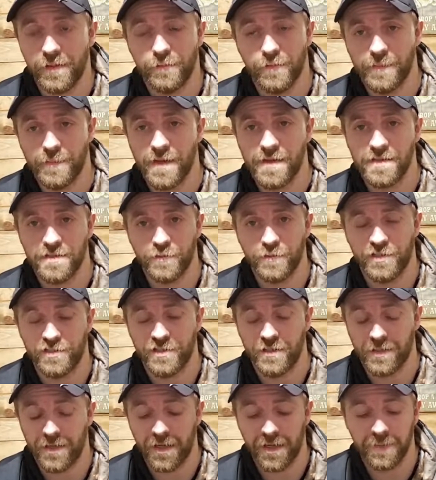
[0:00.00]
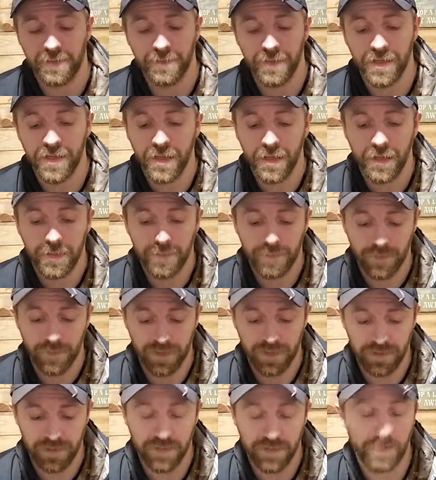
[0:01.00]
We might switch the time,
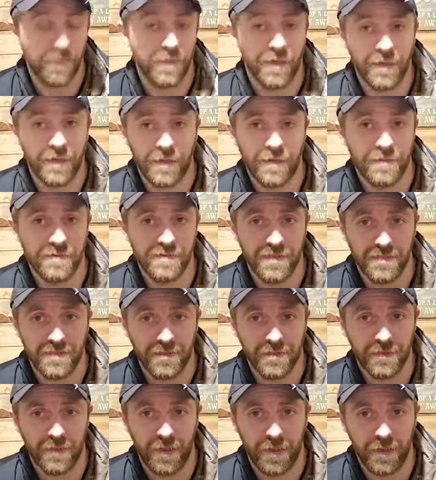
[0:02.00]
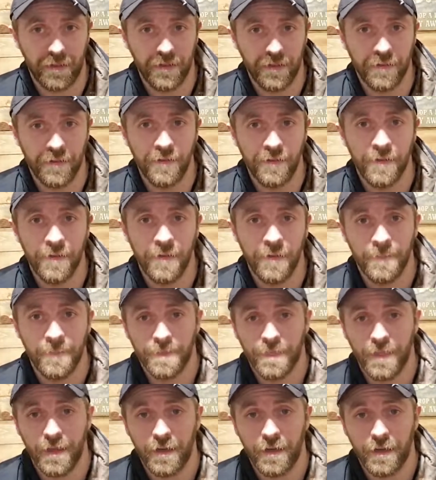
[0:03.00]
but you can plan on 6 o'clock
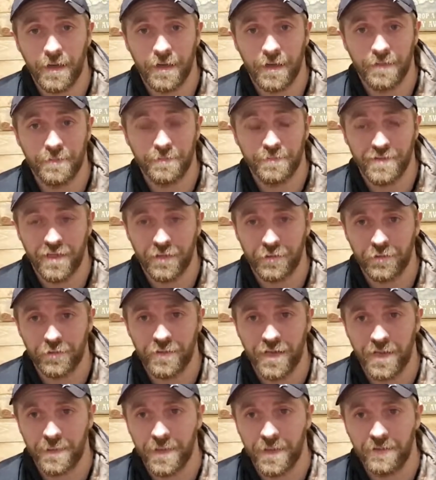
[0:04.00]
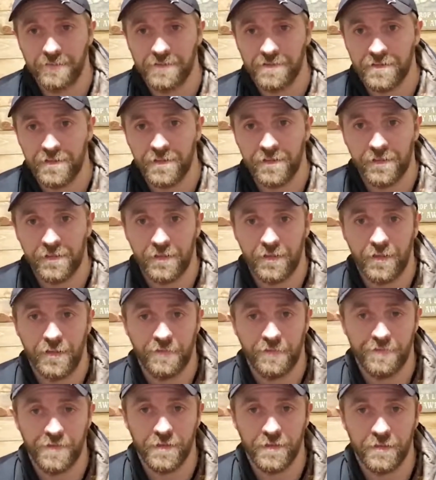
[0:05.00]
Central Time, obviously,
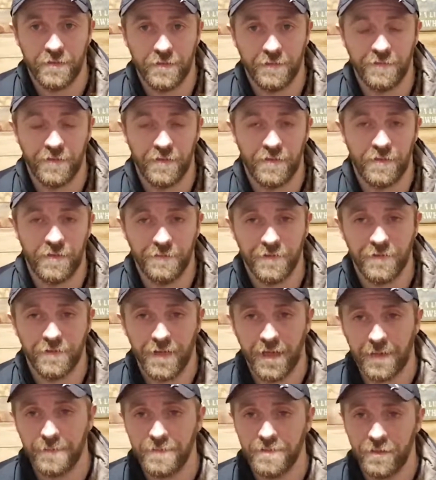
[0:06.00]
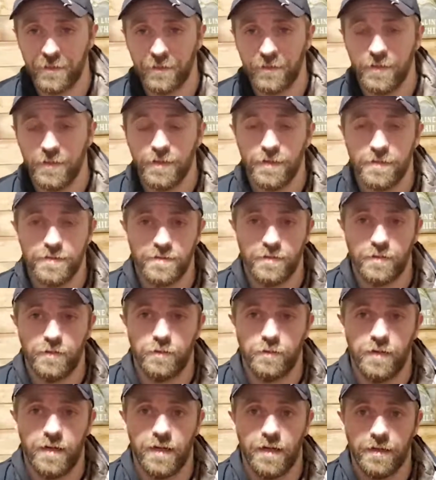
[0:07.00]
if you live in a different time zone.
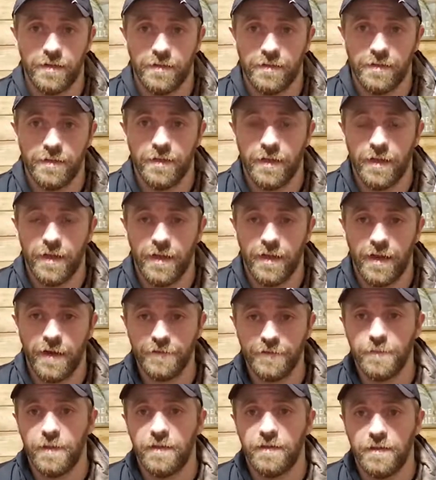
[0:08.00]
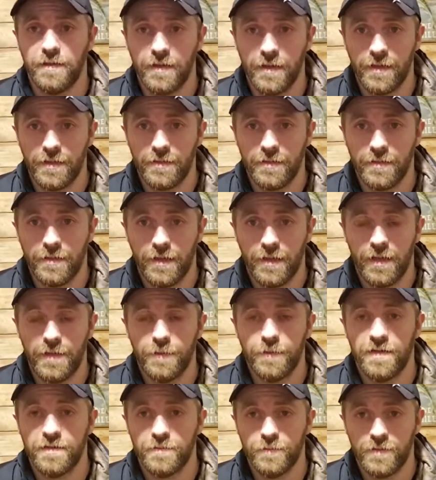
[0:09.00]
So every Monday night,
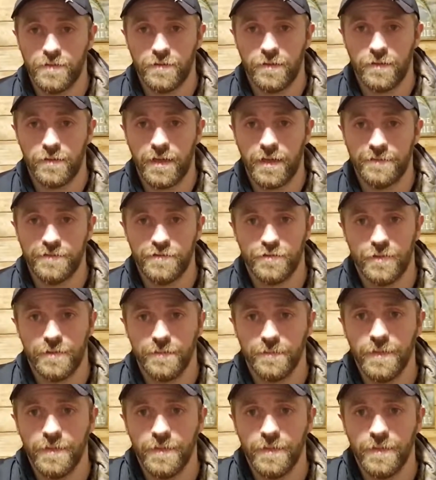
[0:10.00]
anyways, we're doing a live stream.